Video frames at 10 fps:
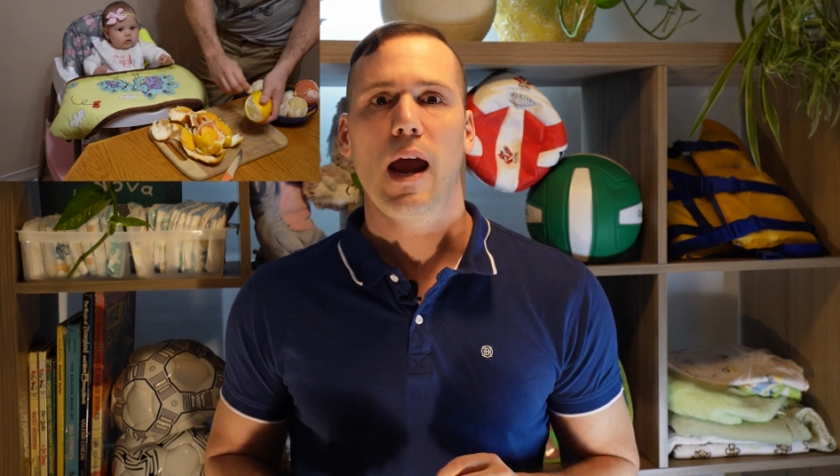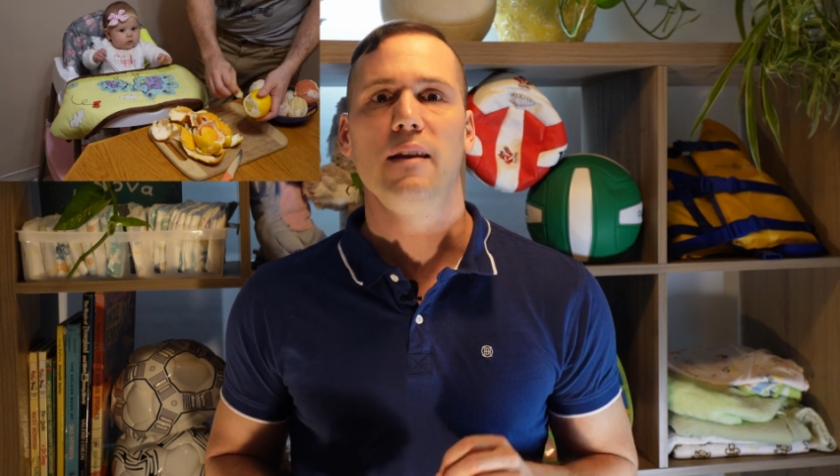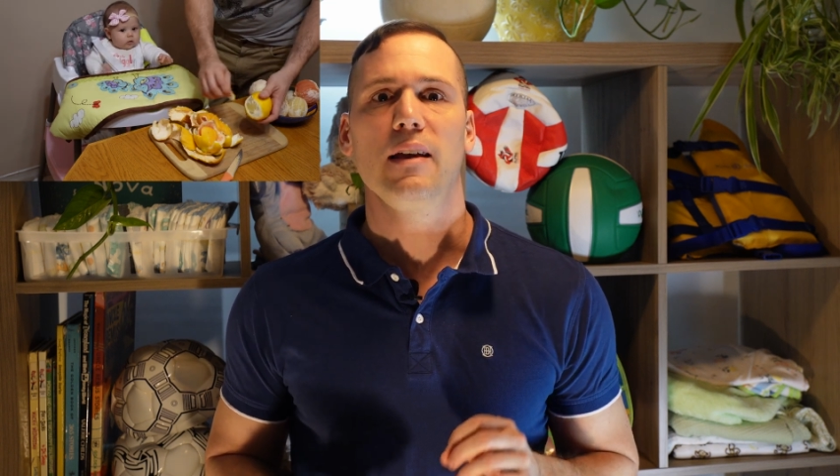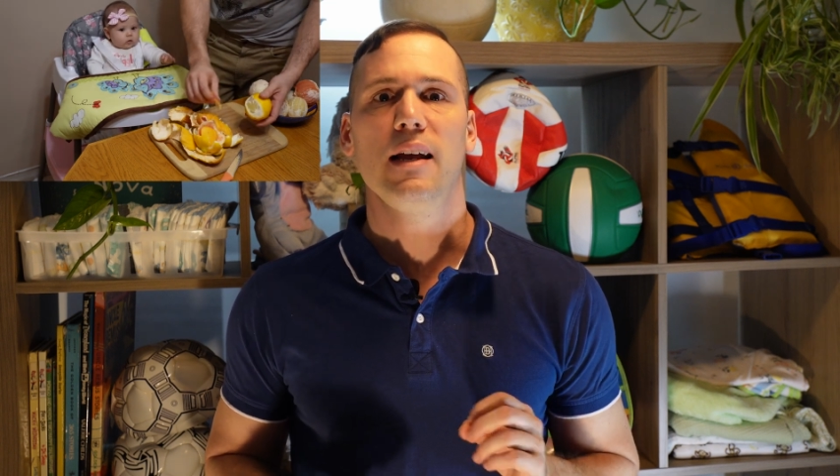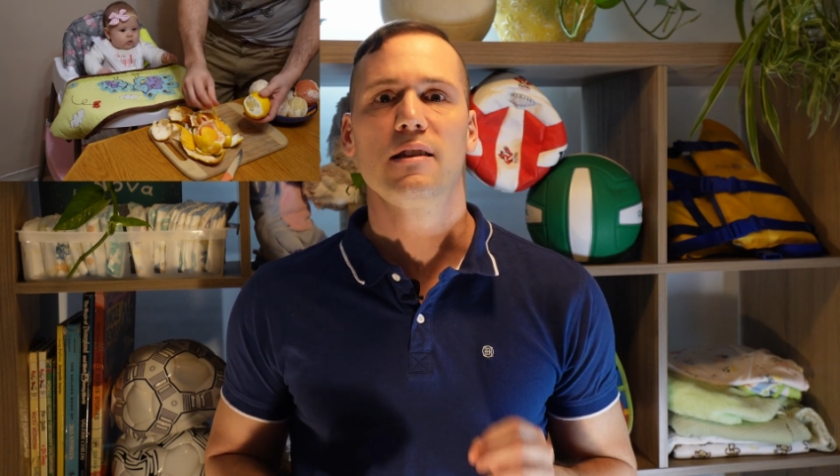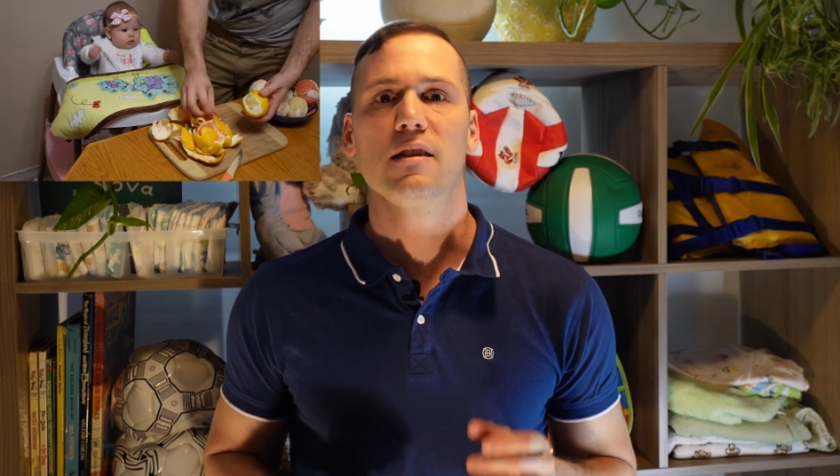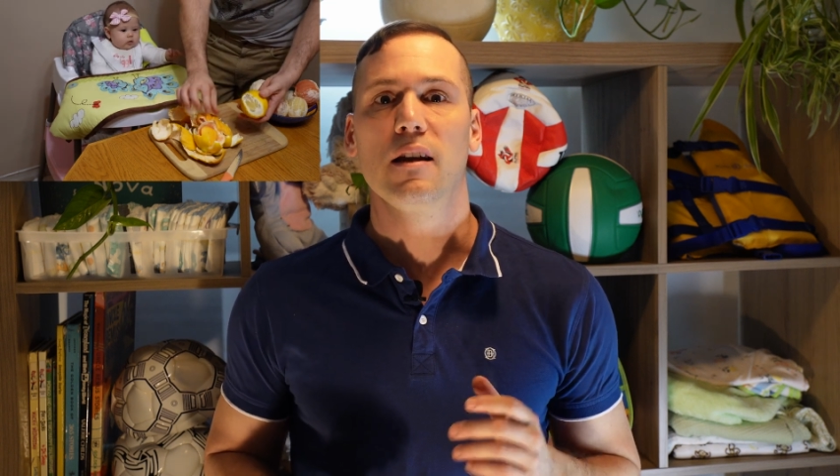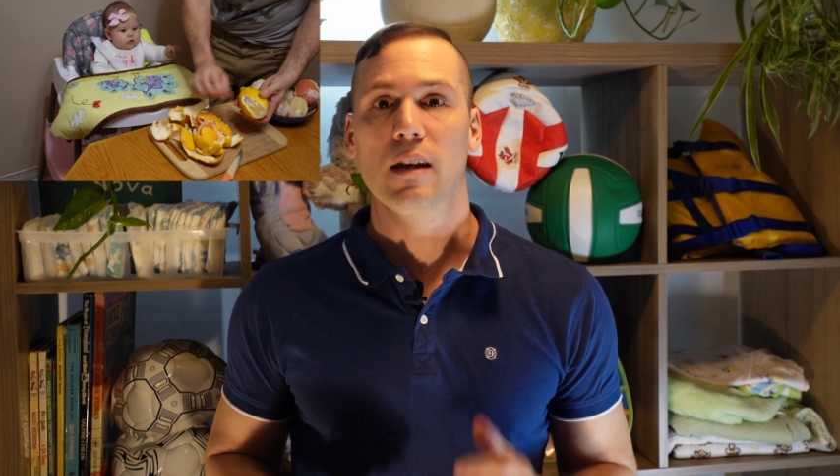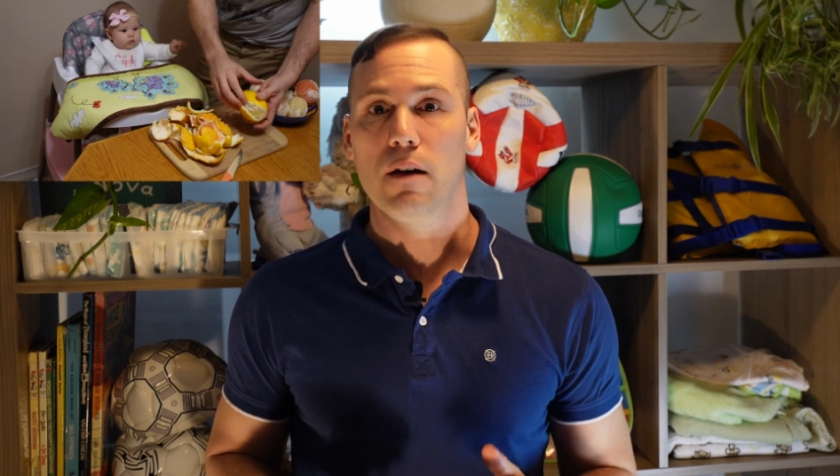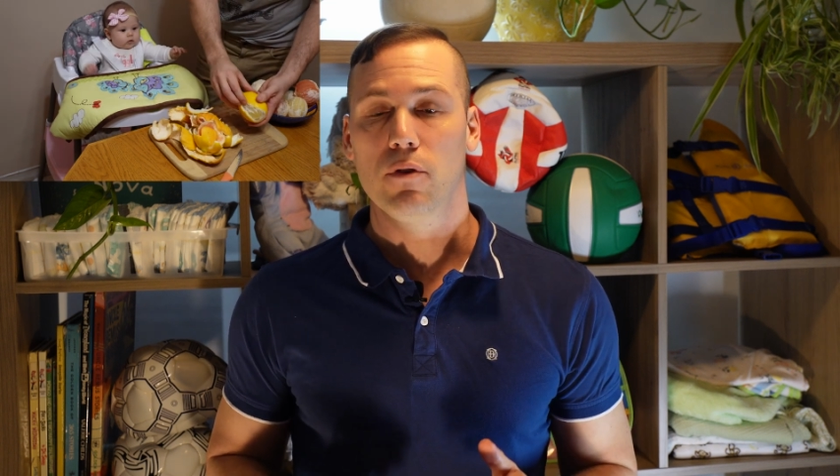and
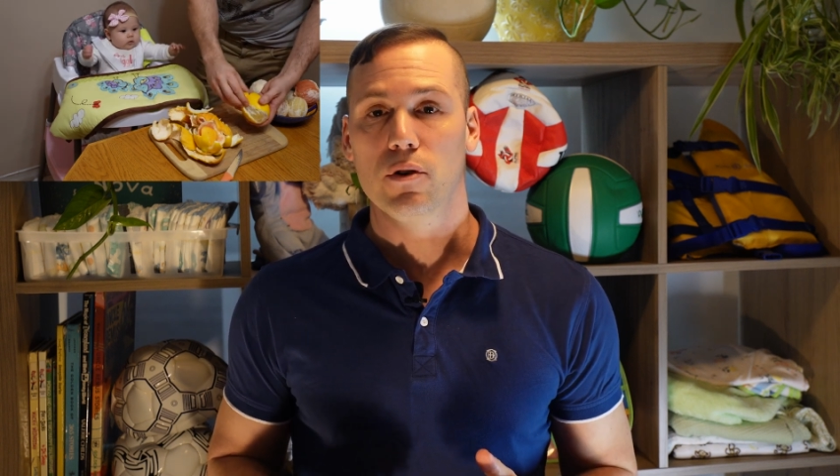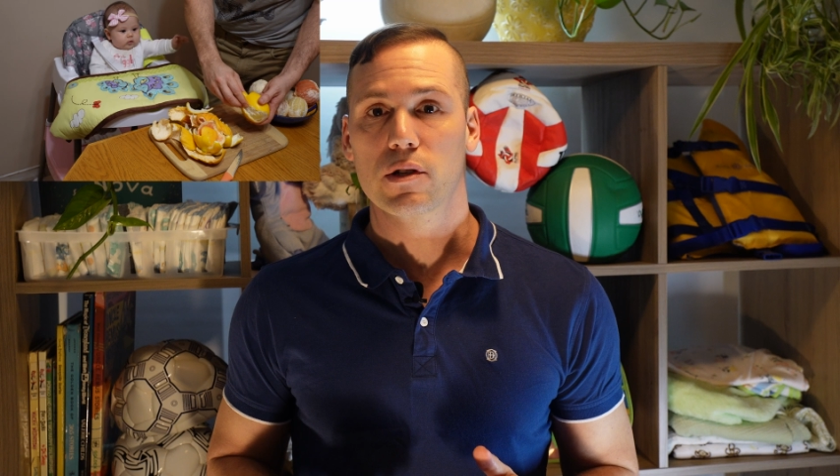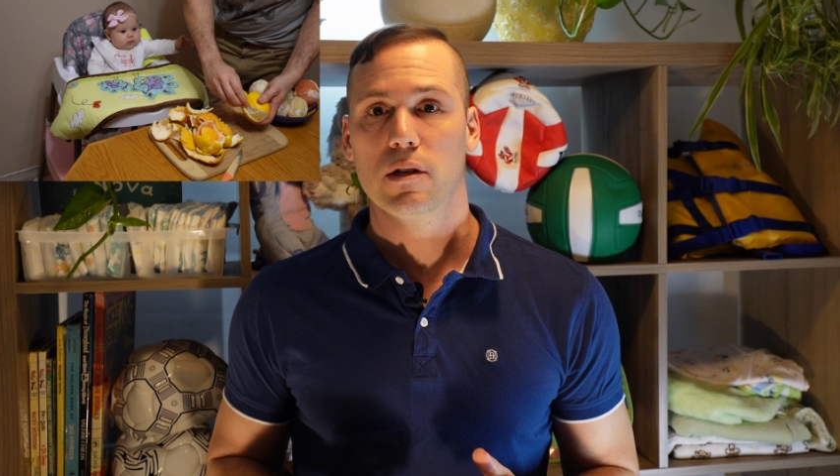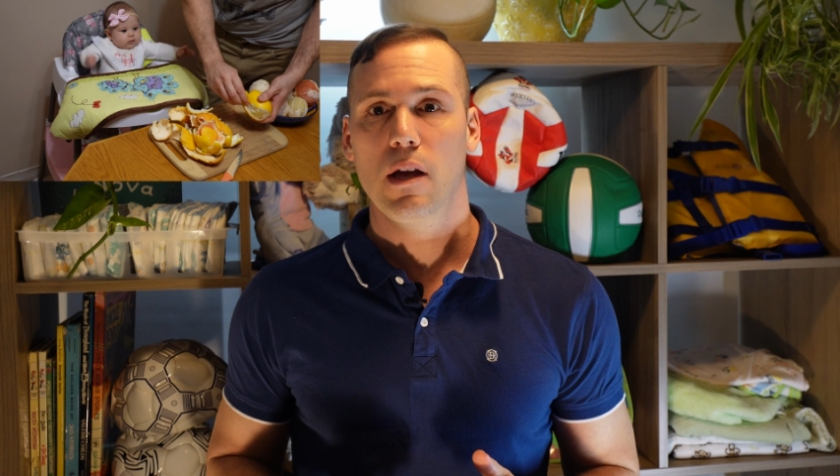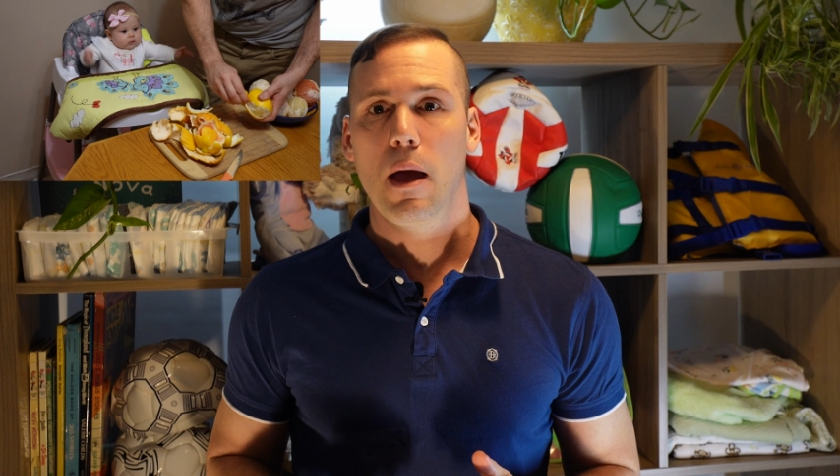insulin levels.